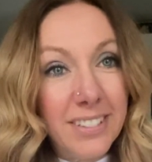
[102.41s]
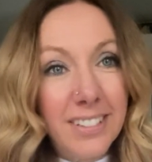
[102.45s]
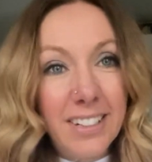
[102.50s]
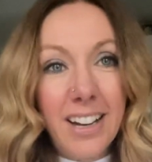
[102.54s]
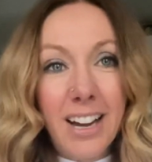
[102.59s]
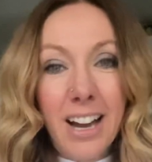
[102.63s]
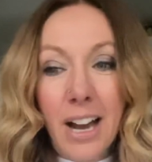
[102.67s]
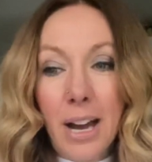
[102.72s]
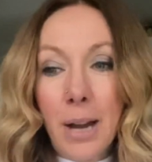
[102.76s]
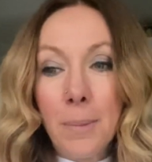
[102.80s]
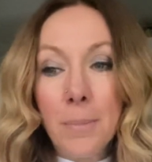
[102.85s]

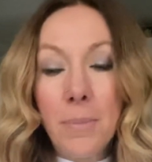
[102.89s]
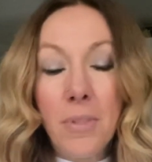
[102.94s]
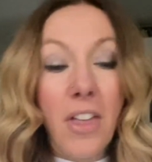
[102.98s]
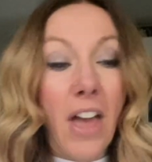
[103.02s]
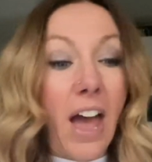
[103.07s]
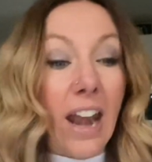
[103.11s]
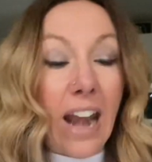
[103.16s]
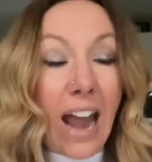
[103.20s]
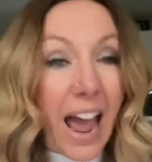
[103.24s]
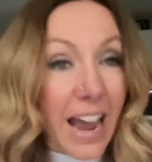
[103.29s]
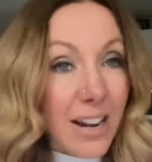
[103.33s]
Um,
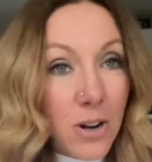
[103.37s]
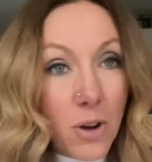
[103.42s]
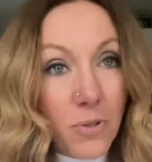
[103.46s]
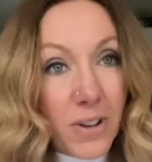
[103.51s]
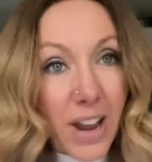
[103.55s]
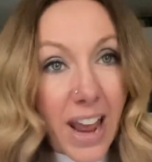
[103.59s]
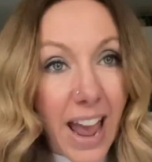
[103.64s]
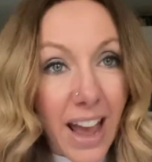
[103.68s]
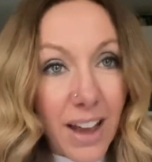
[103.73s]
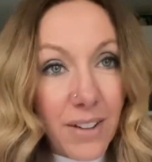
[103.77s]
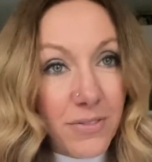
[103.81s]
that I don't
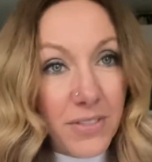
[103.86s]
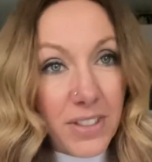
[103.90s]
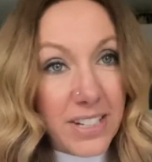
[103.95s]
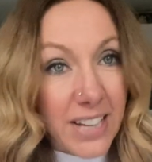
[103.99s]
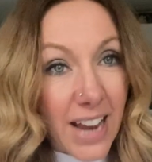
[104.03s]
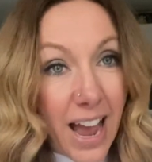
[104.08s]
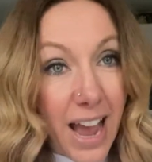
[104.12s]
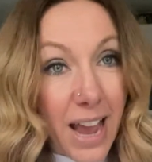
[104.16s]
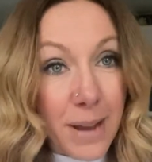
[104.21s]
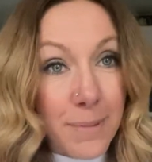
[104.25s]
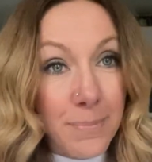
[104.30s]
have the
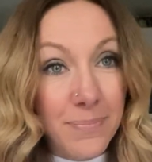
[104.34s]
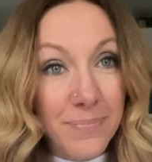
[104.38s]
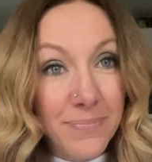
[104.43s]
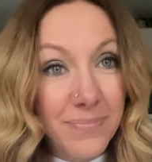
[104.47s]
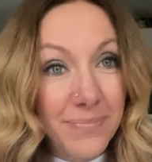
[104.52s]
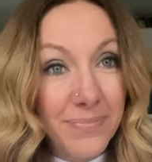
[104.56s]
time.